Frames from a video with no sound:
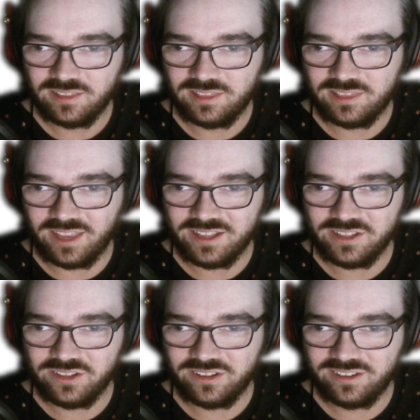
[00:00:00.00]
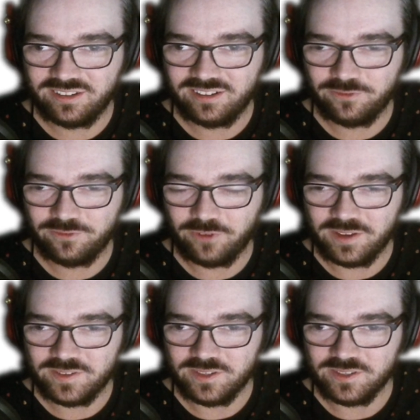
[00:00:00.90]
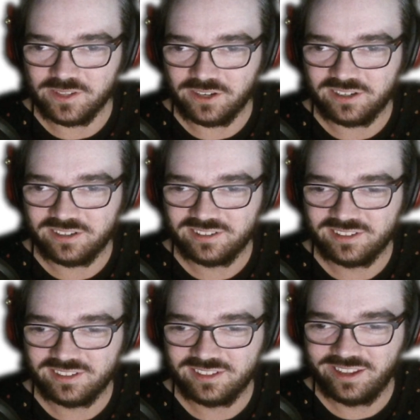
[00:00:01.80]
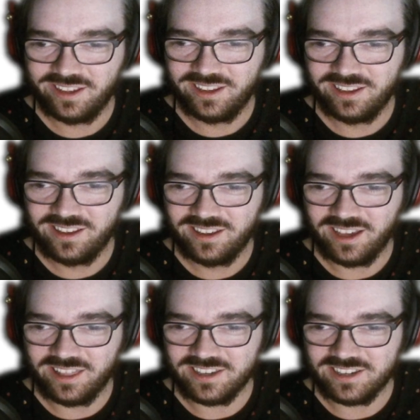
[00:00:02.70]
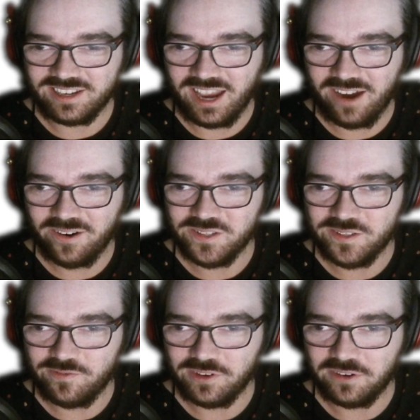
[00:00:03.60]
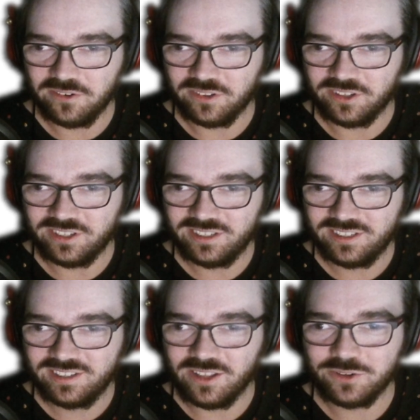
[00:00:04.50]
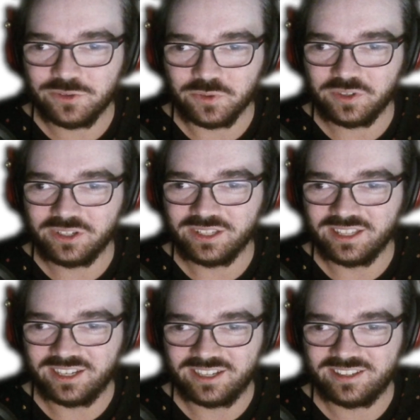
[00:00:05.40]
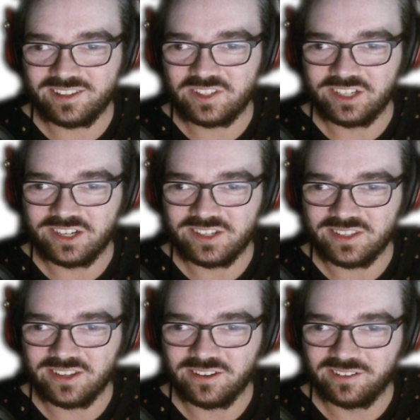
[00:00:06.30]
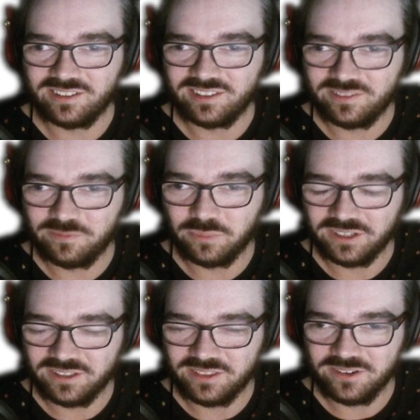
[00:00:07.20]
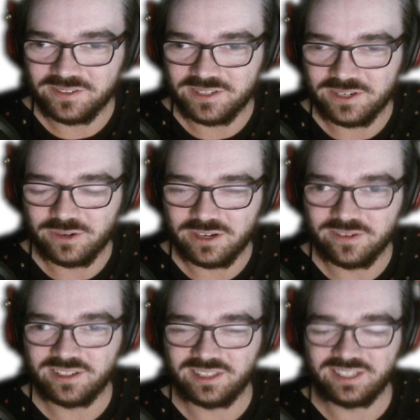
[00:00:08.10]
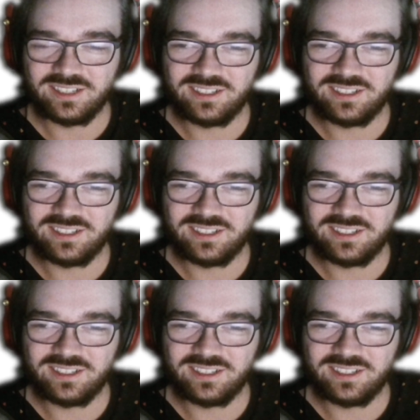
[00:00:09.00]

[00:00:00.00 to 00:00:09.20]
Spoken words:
That face is like, I think it carries the figure a lot. It looks really like sinister and bloodthirsty or whatever. Like,